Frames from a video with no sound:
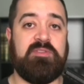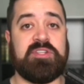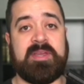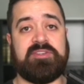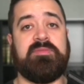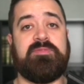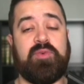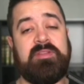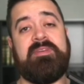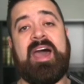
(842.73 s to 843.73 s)
you some extra
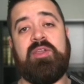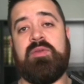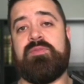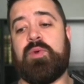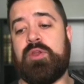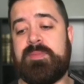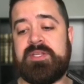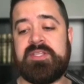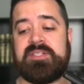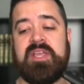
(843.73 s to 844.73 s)
free value for your
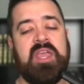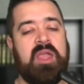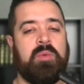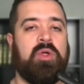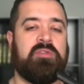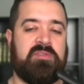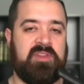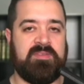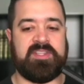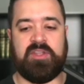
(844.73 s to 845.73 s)
business. And we'll also
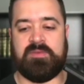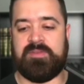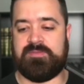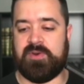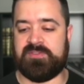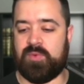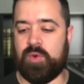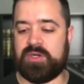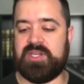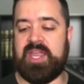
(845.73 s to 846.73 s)
see if it's a good fit for us to
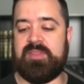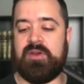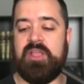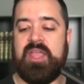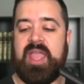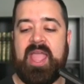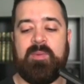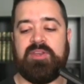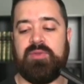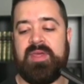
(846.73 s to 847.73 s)
work together. And
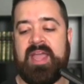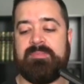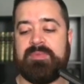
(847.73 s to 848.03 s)
we do that